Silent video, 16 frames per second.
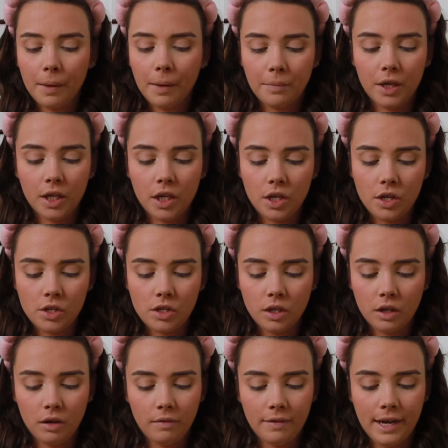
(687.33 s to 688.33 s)
I'm going to use
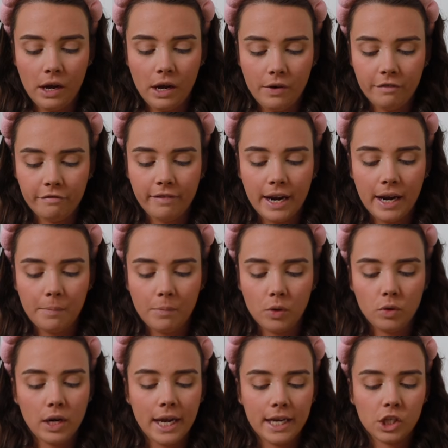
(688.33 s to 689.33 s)
the L'Oreal
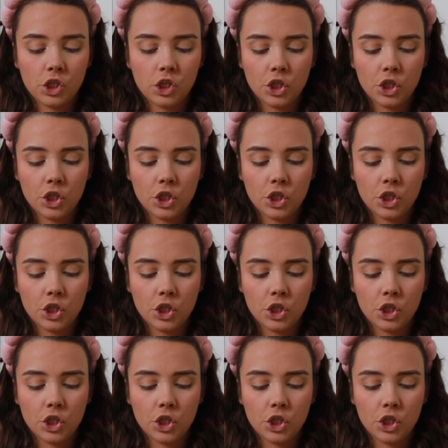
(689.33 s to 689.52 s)
Infallible like